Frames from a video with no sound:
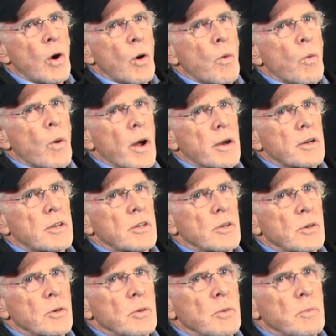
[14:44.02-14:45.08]
went
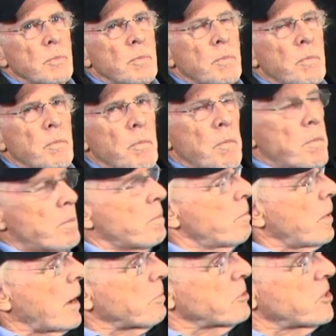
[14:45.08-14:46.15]
to
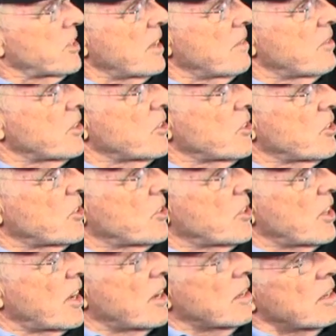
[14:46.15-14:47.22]
Bob Stevens and
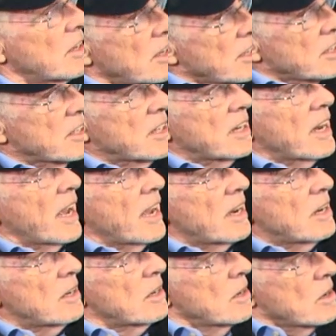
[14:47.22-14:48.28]
said,
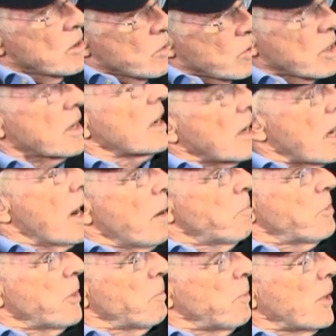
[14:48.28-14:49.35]
tonight we're going to
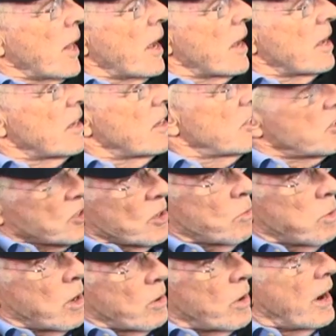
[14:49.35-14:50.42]
up the play. He said,
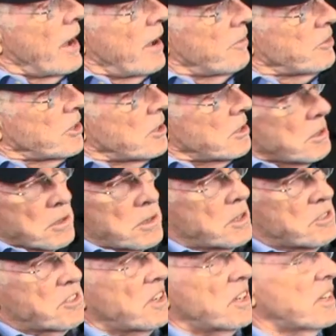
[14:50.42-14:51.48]
what do I have to do? He
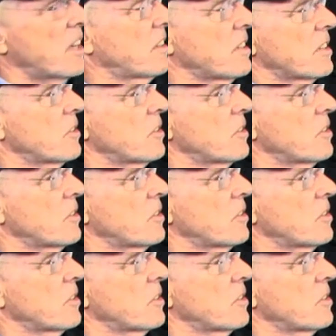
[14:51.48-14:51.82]
said, nothing.